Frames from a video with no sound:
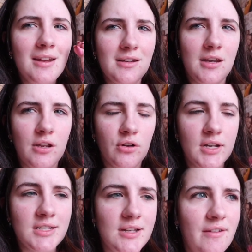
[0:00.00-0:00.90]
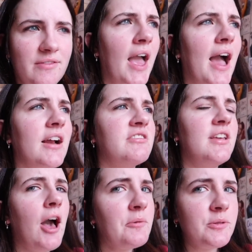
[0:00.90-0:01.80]
nitty-gritty stuff
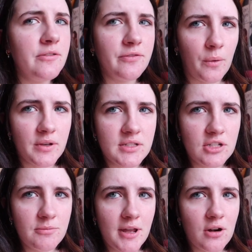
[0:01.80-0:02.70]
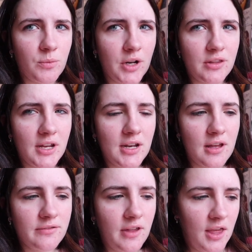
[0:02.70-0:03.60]
actually helps me focus a little better, weirdly
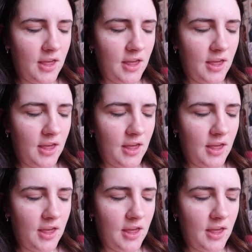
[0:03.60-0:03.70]
enough.